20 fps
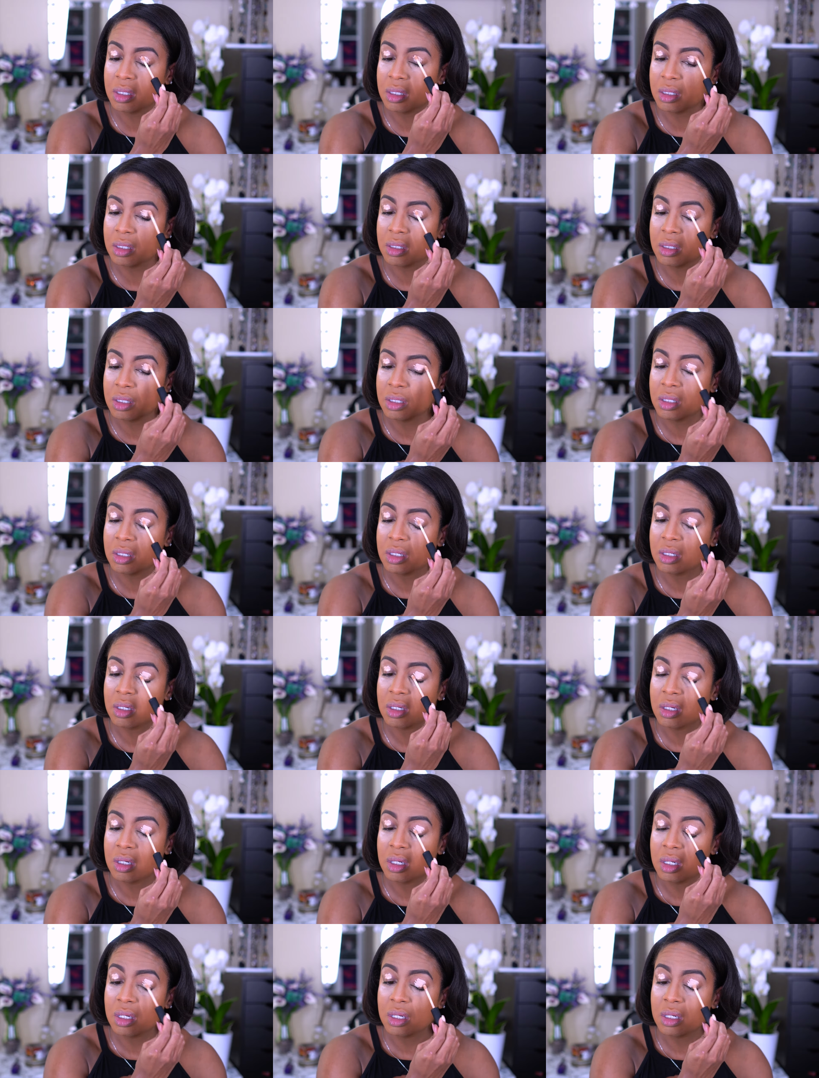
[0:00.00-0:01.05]

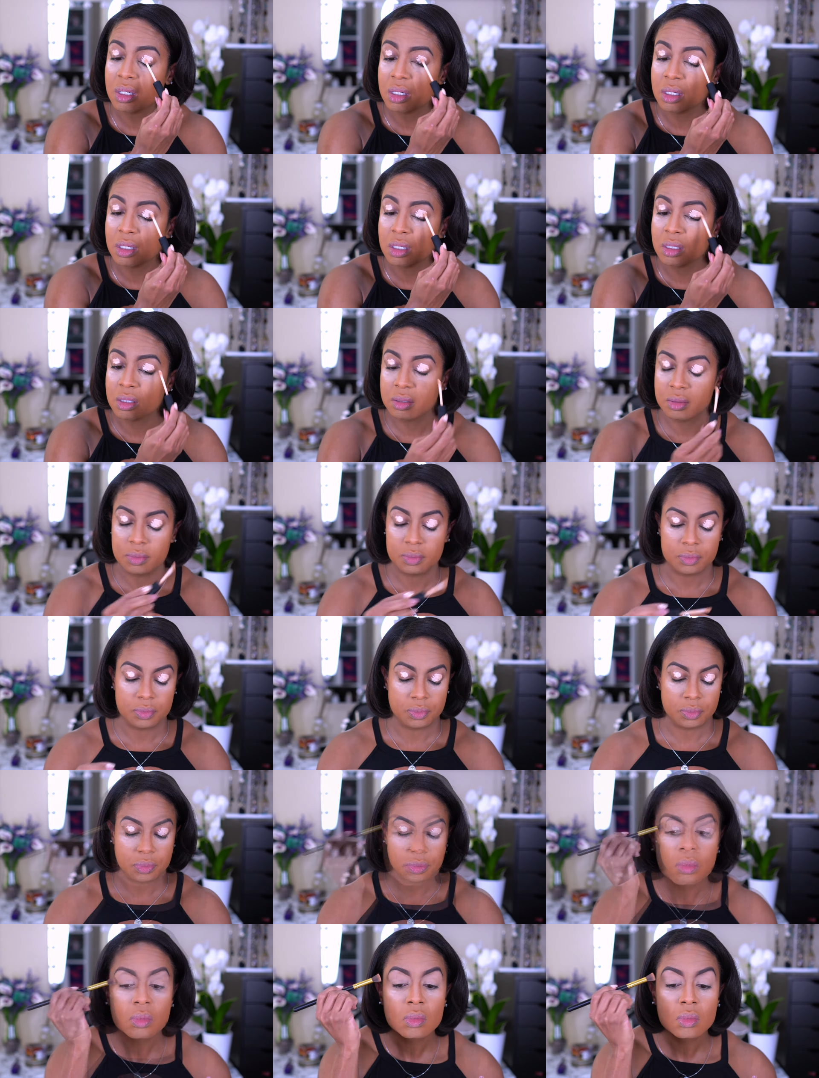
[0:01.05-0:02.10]

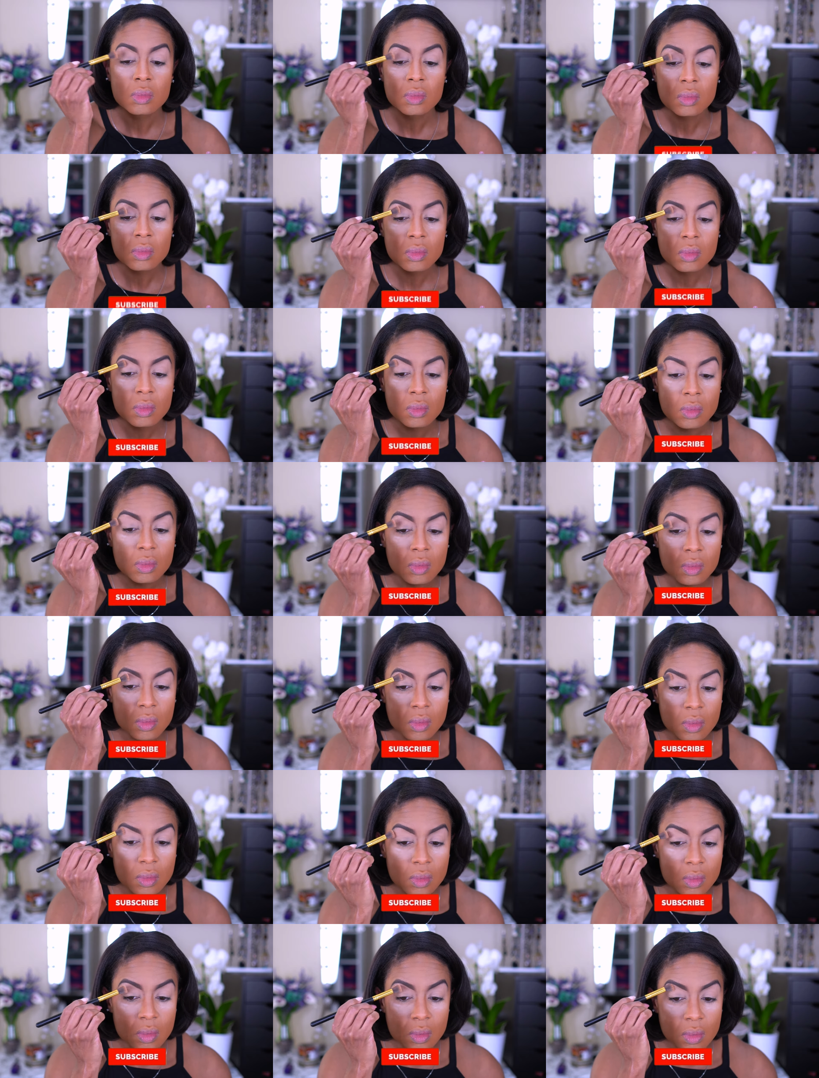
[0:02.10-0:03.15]

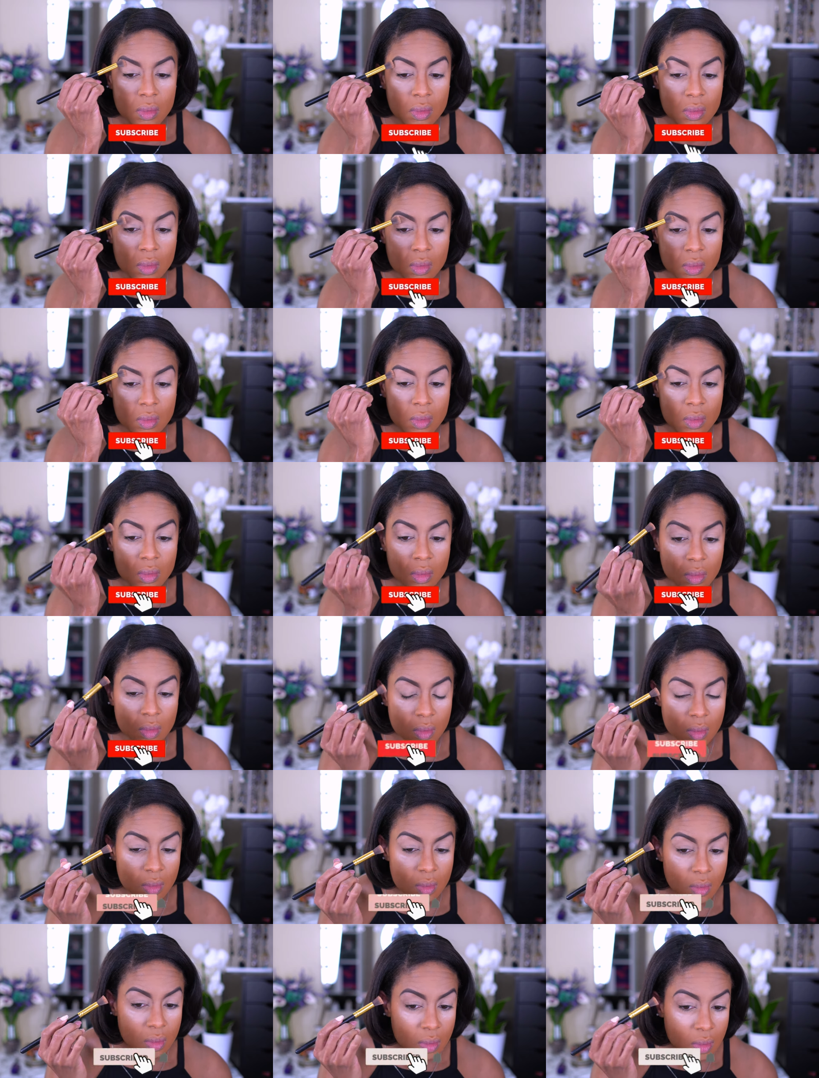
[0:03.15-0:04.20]

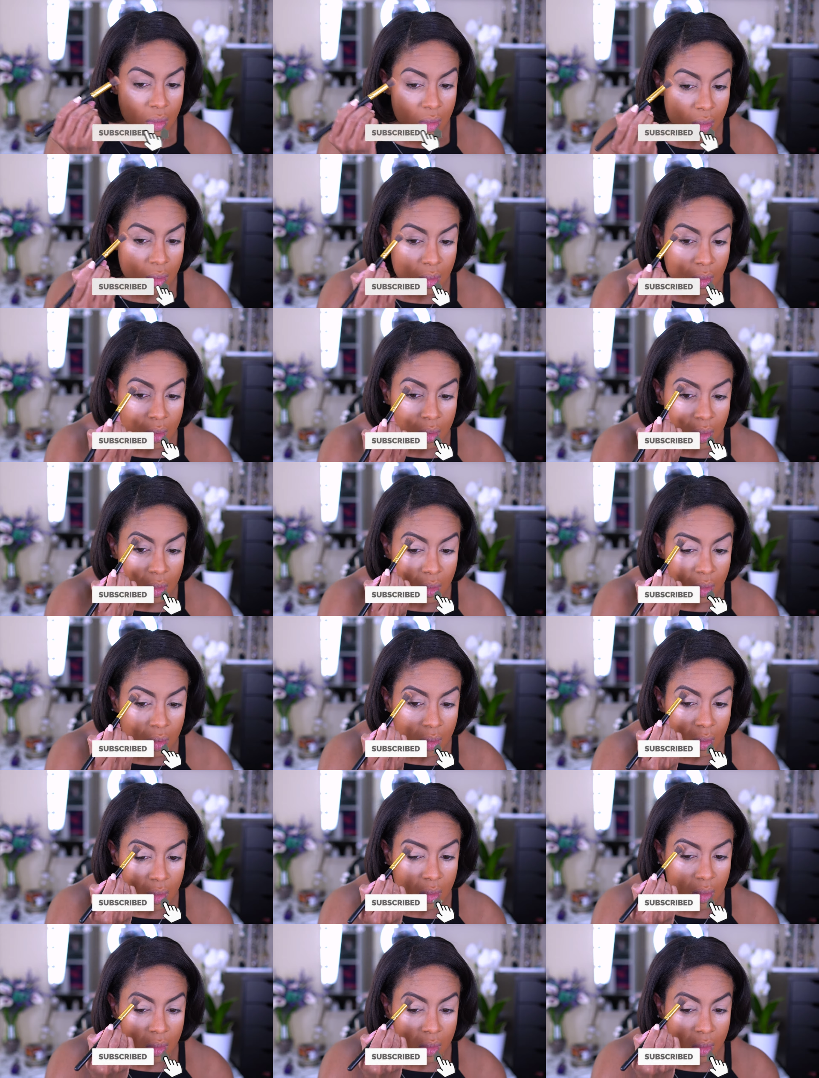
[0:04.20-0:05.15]
(silence)